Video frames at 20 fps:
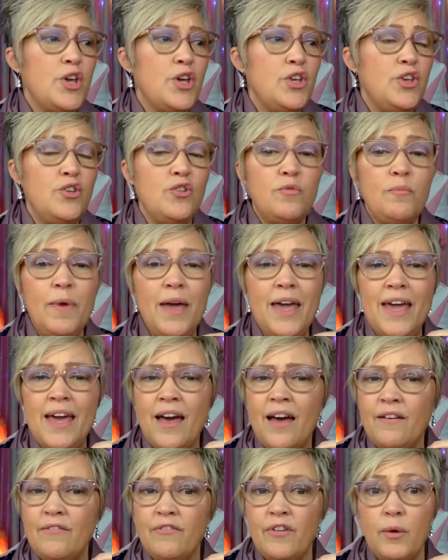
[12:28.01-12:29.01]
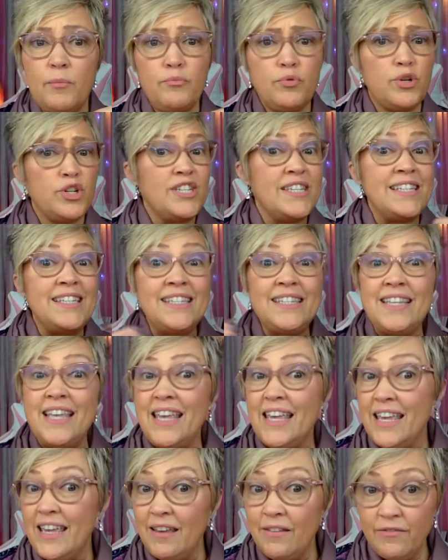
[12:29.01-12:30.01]
you may have
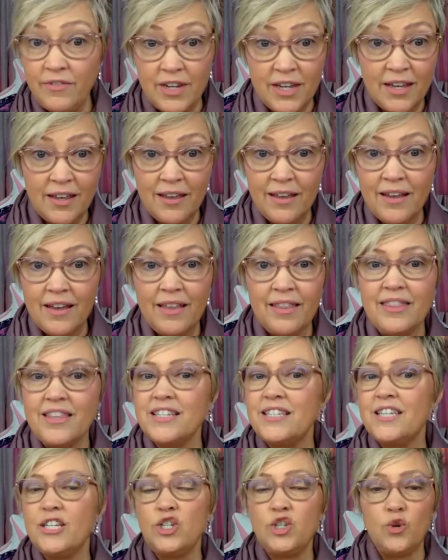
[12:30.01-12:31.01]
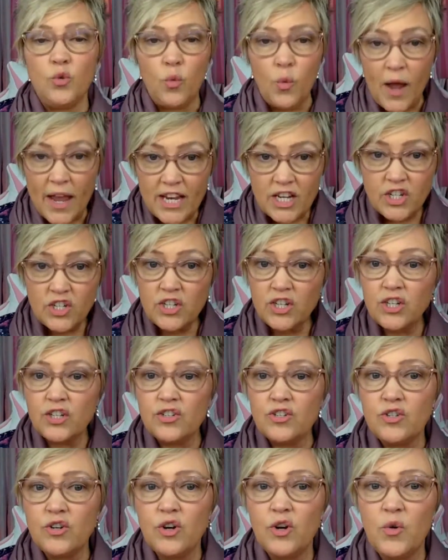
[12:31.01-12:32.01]
perceived the situation a
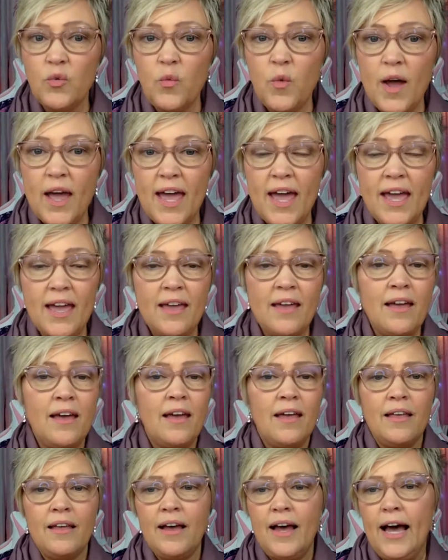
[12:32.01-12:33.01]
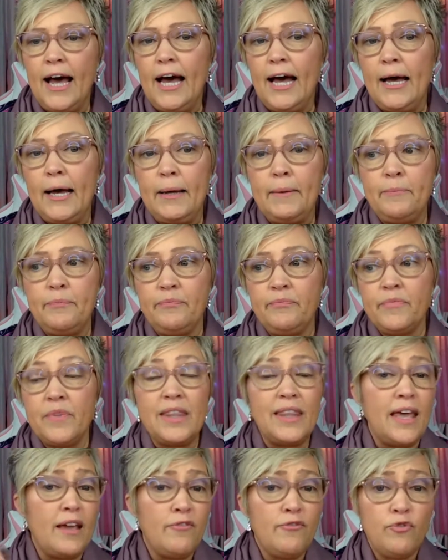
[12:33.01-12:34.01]
certain way.
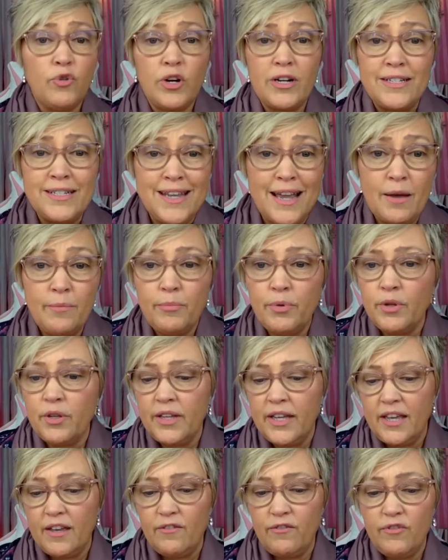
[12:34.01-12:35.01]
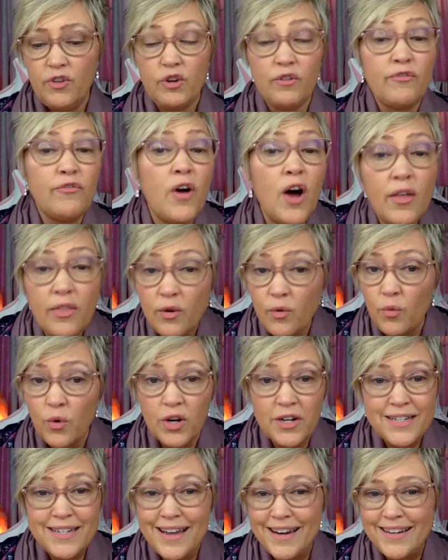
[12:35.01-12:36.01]
Like, for example, if your father
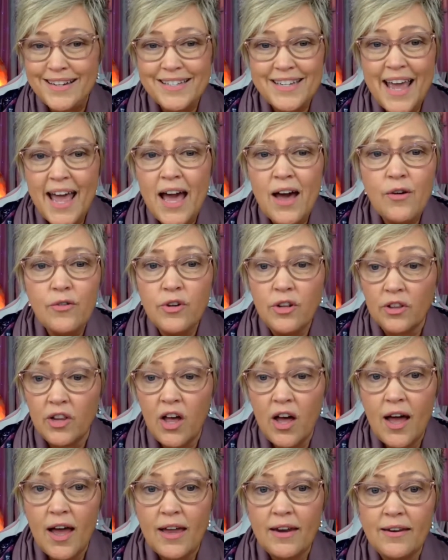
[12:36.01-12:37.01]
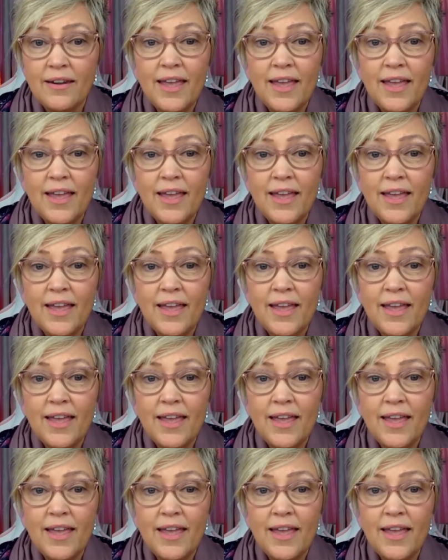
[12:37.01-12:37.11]
worked out of town a lot